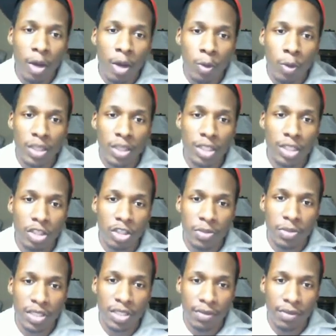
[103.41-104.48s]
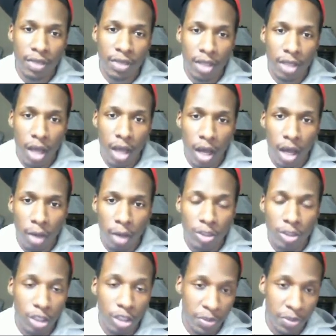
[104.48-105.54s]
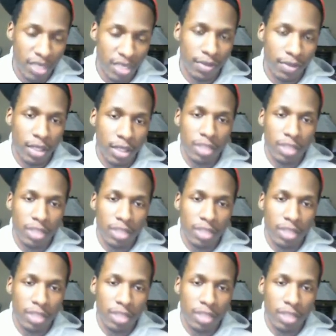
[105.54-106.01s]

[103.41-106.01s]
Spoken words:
Which shows specifically?